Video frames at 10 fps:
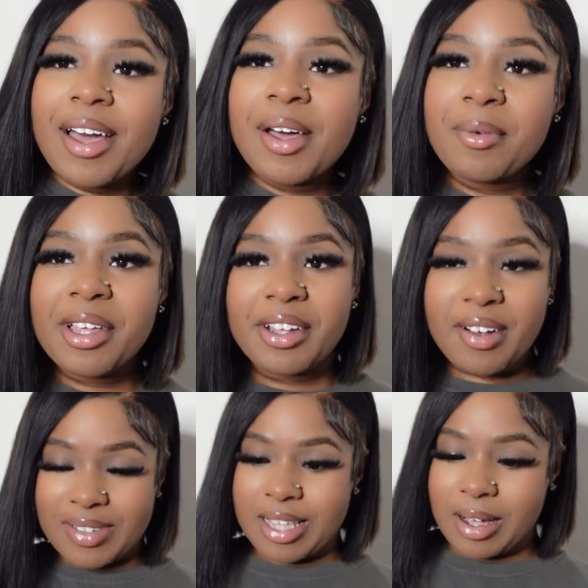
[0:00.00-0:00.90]
Ah, I, am getting
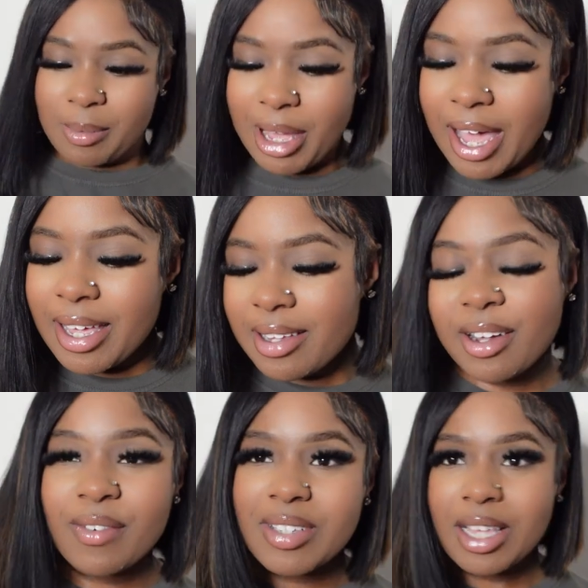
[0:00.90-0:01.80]
nervous talking about. I get
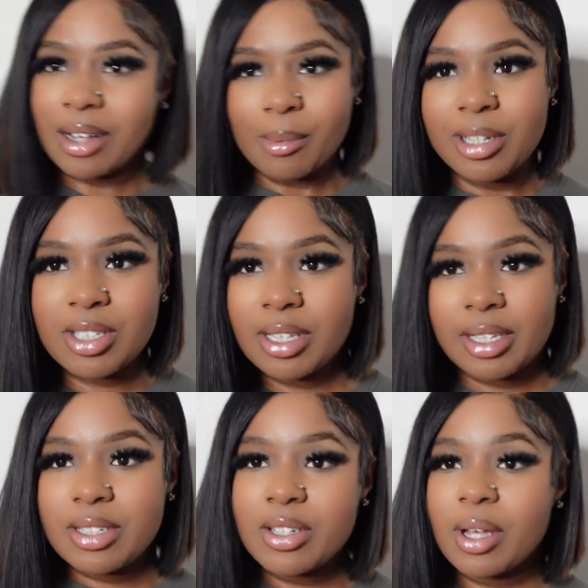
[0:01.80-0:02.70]
nervous talking about shit
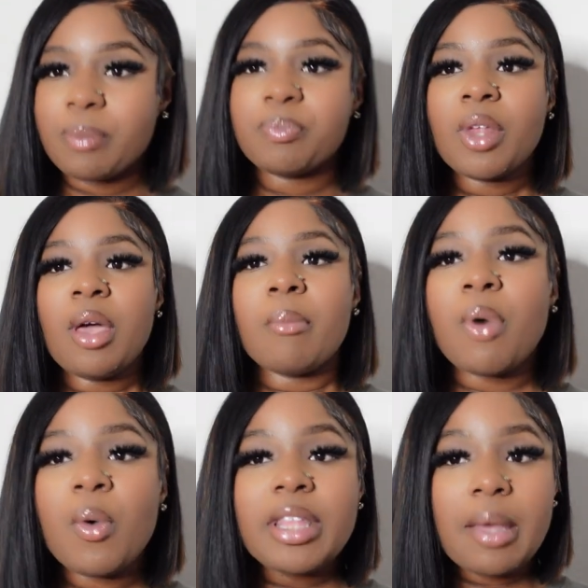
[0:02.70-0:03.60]
like this, y'all.
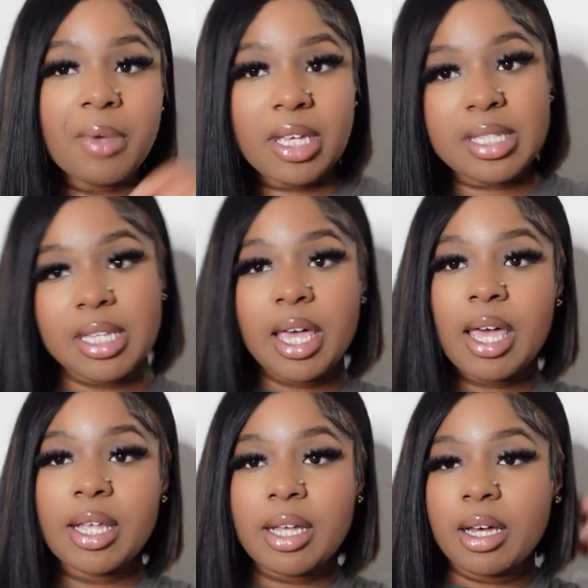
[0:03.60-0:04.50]
But with that being
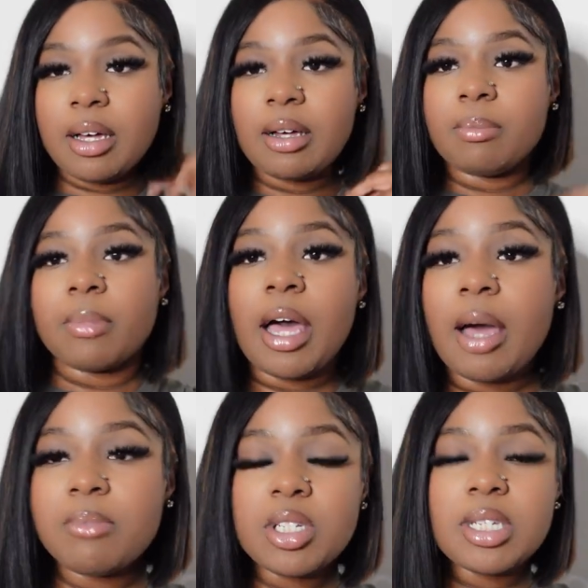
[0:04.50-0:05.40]
said, um,
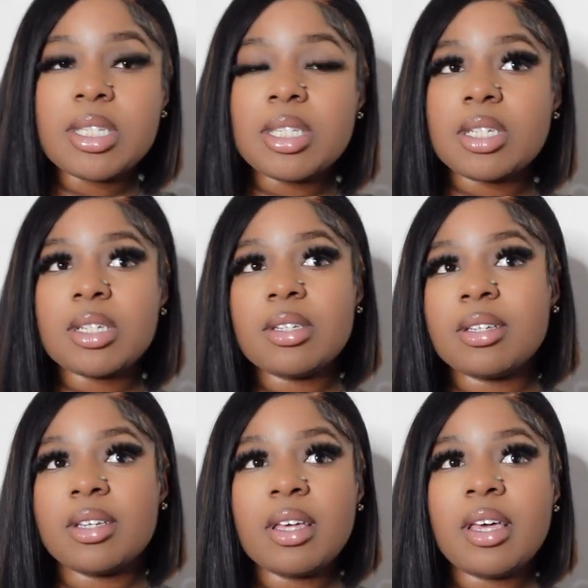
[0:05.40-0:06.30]
I'm just
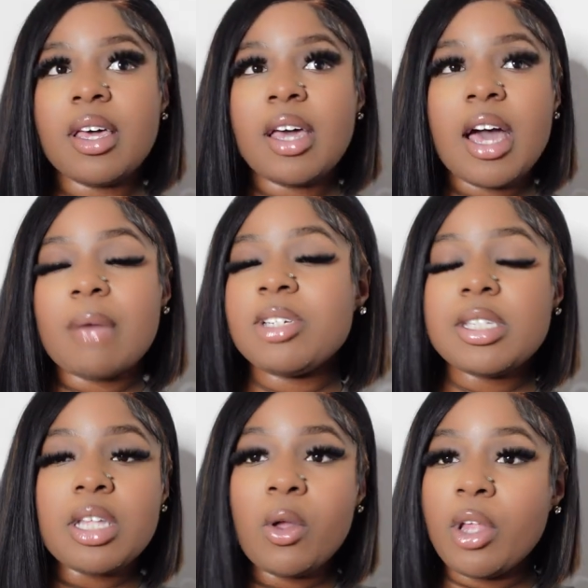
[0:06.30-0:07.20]
I'm
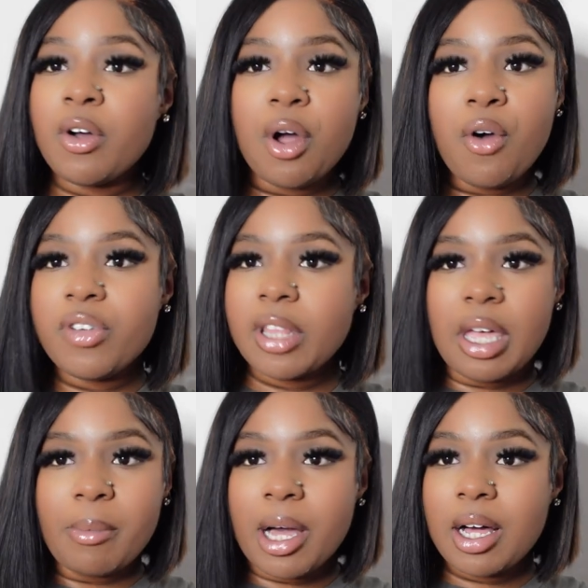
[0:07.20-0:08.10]
just no longer
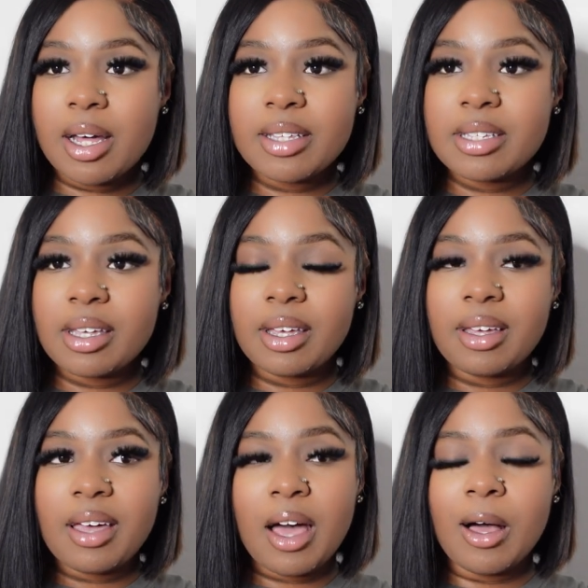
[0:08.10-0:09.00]
overthinking my content.
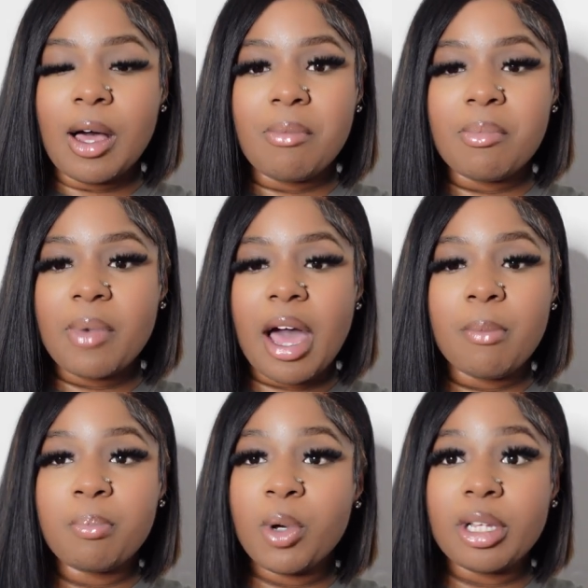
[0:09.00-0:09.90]
Um,
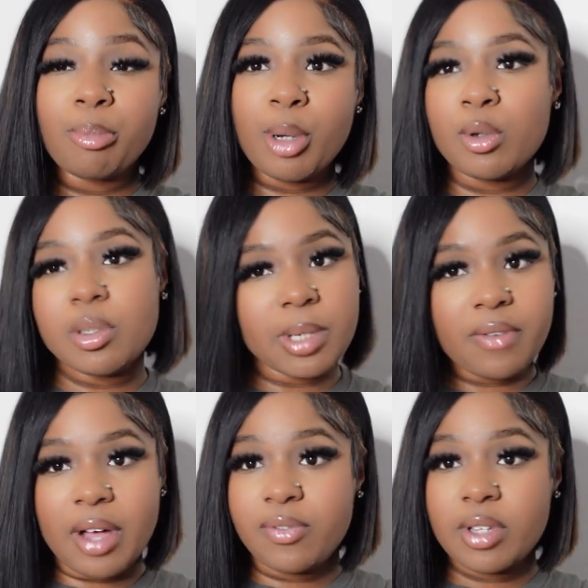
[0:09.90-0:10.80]
I'm gonna post
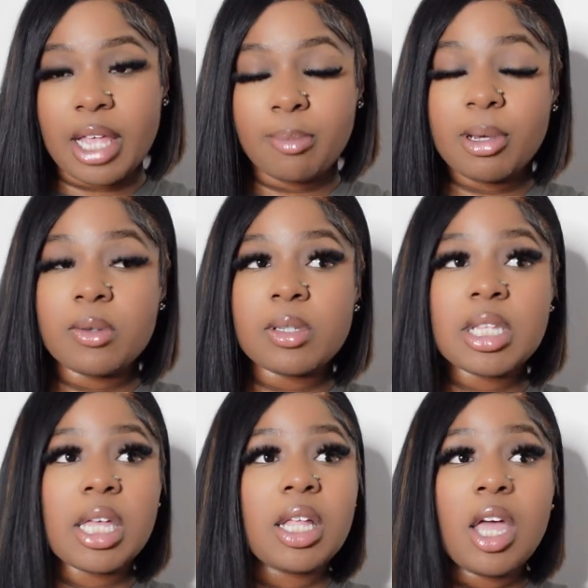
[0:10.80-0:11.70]
whenever I feel like
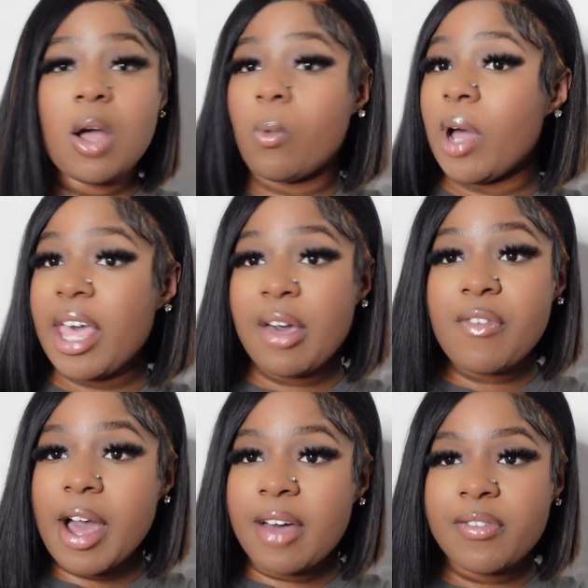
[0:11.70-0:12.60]
posting,
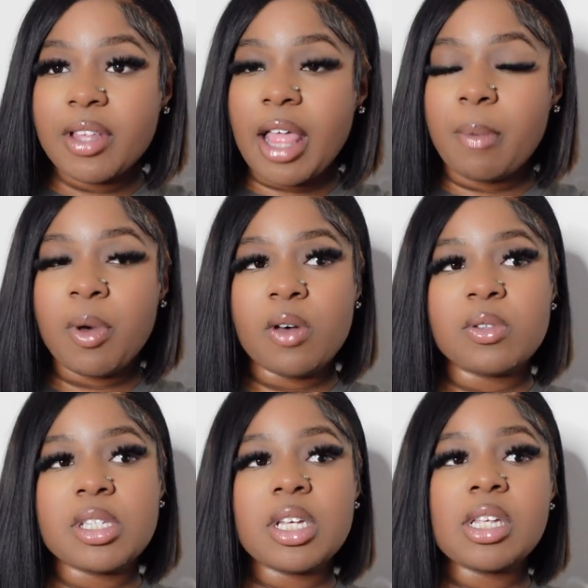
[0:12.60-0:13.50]
whatever I feel like
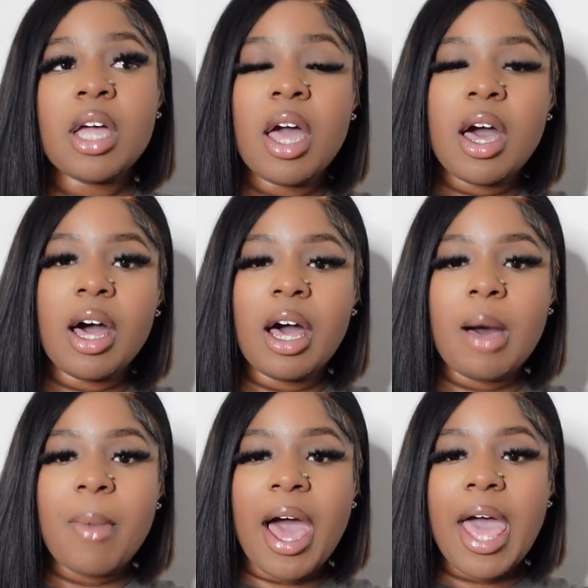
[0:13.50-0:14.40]
posting.
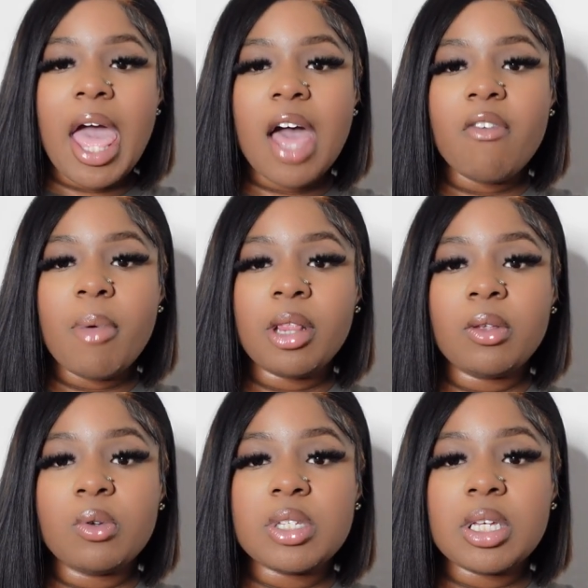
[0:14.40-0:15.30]
Um, I have been
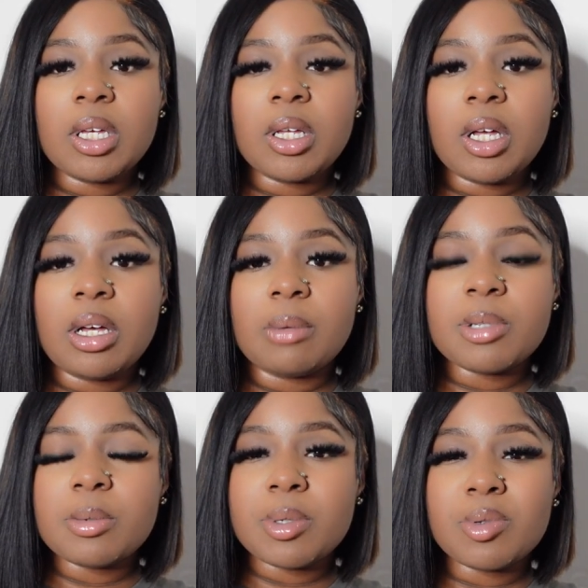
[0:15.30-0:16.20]
losing um,
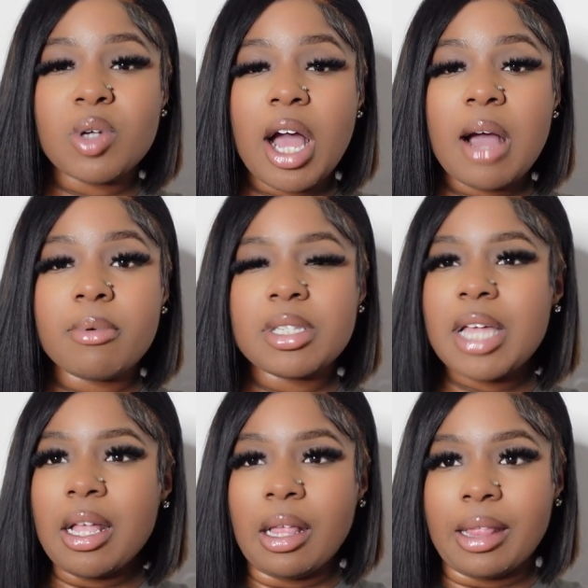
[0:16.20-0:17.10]
some subscribers,
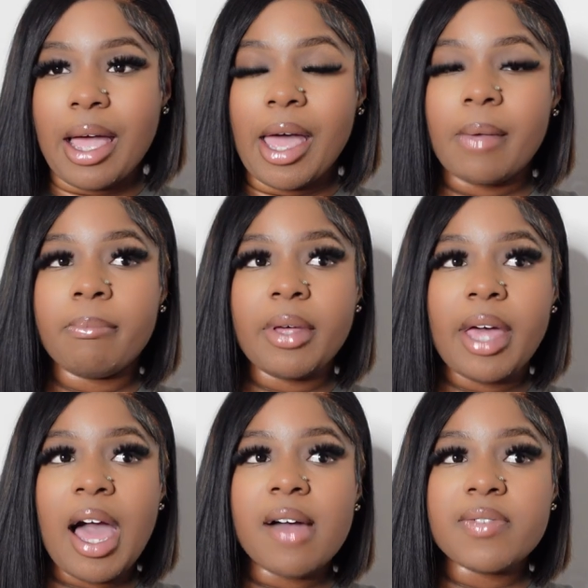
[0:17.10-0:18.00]
not a lot,
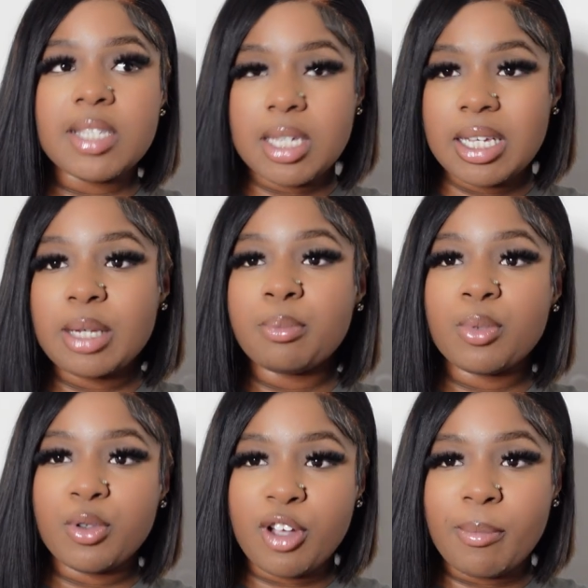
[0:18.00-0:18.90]
but I've seen
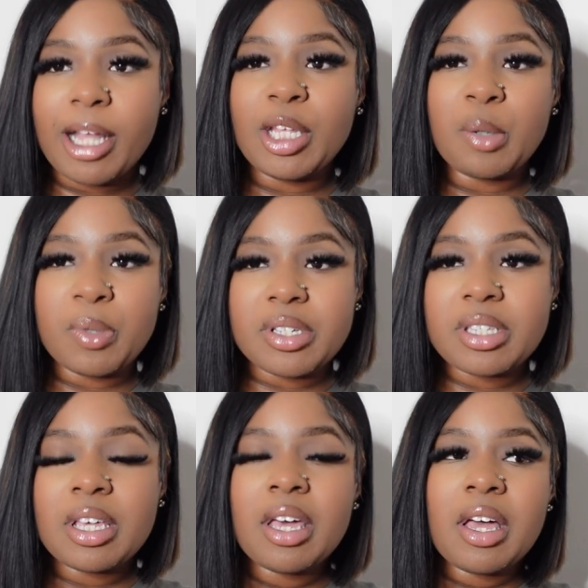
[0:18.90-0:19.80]
you know my
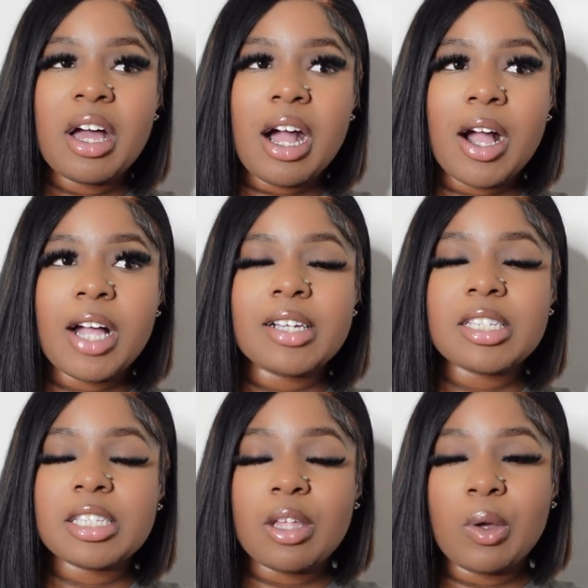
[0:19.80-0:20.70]
numbers are
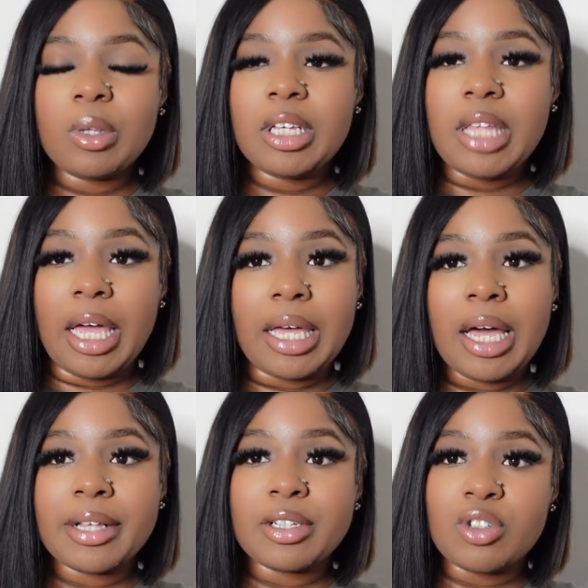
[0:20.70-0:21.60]
slowly like
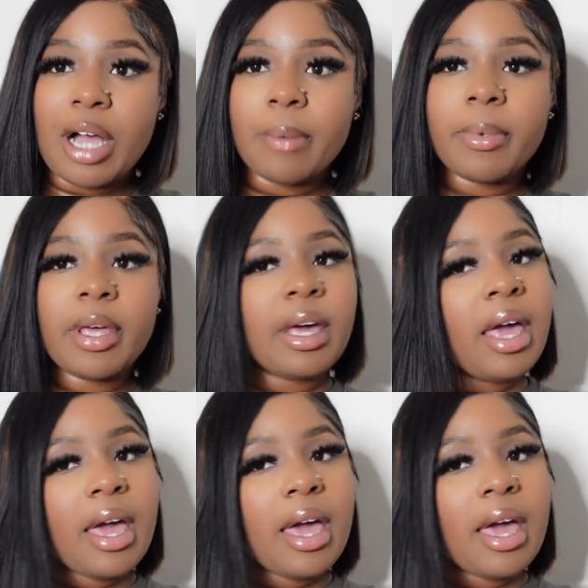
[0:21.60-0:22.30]
kind of dropping,